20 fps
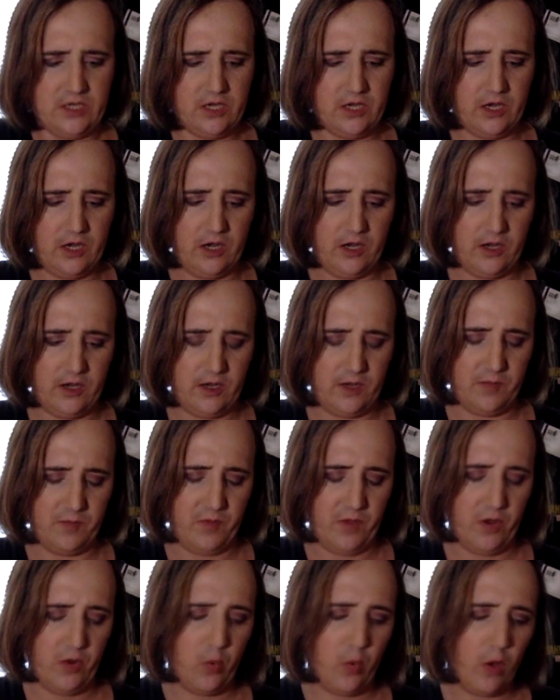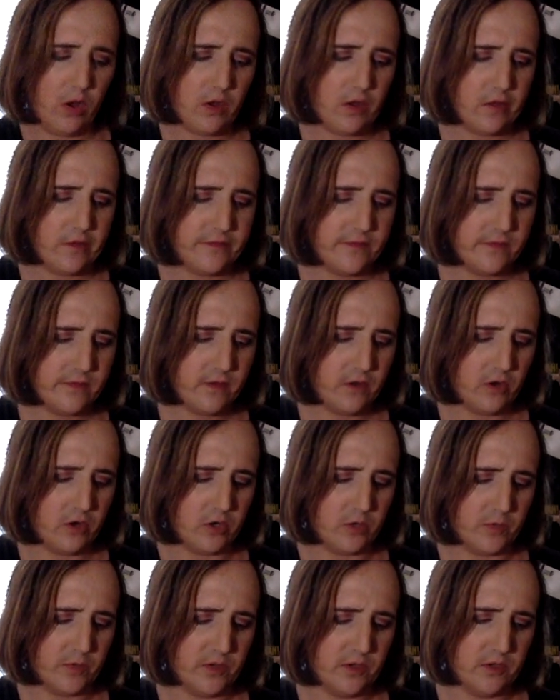While I was in the
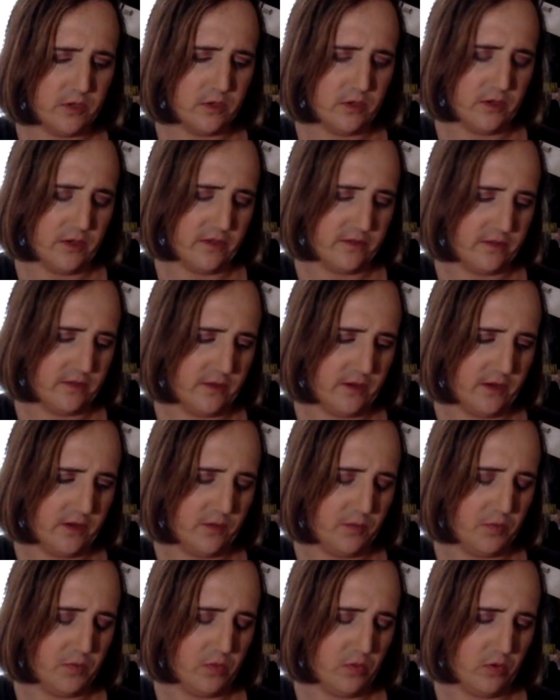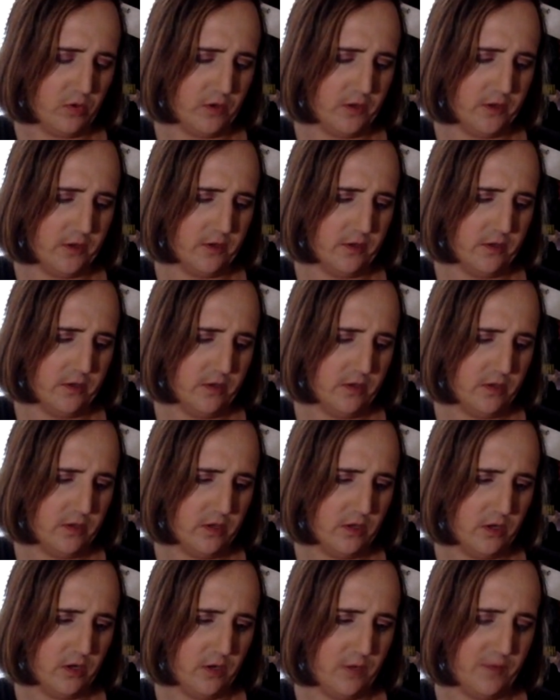Army, like I said, I deployed
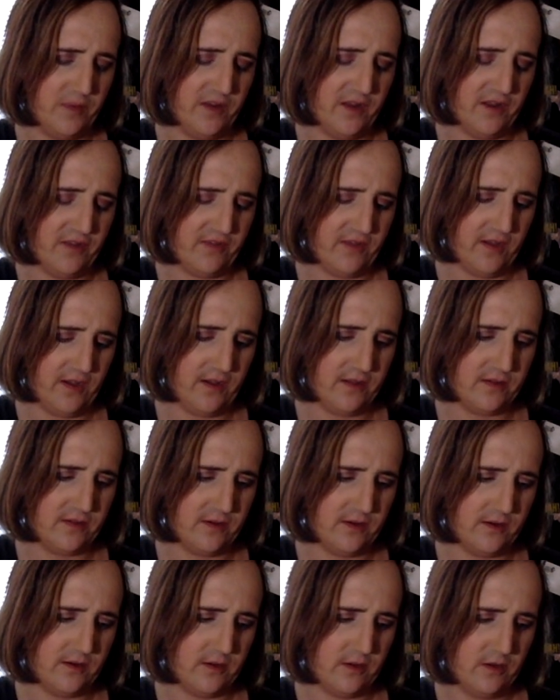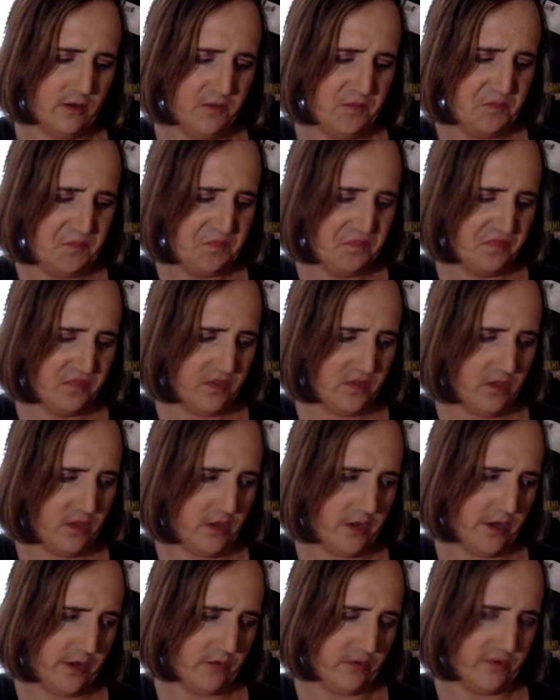in Afghanistan.
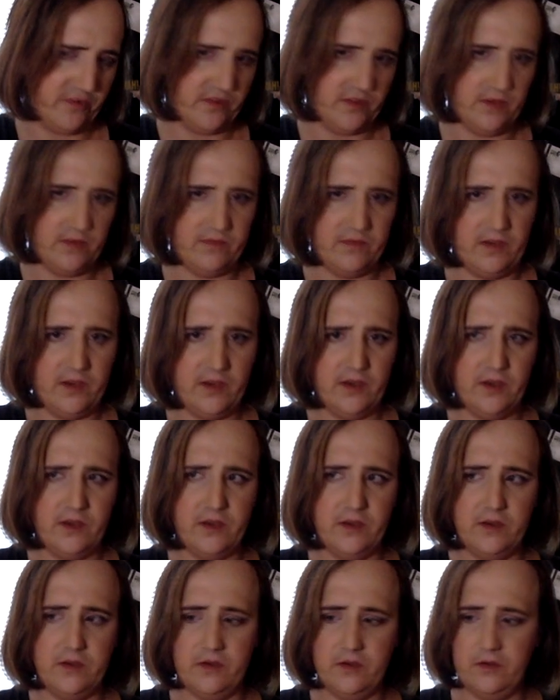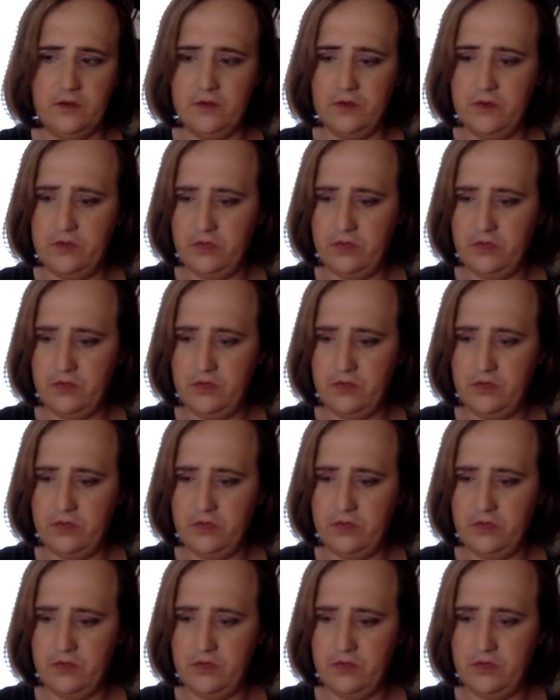I received a